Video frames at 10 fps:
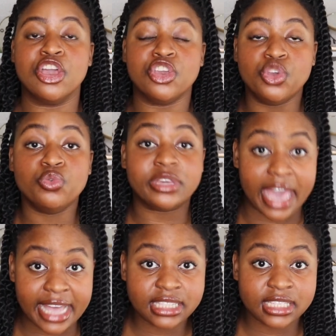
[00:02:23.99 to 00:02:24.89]
you
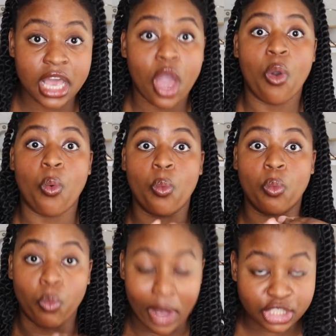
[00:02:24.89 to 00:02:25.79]
get
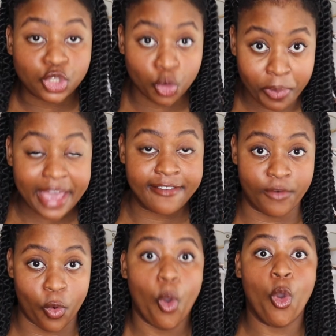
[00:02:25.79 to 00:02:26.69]
what you pay
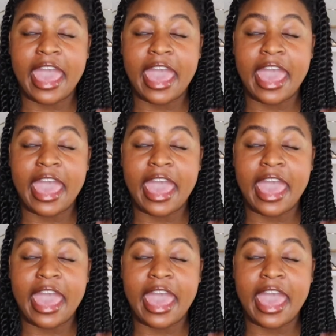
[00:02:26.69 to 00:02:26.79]
for.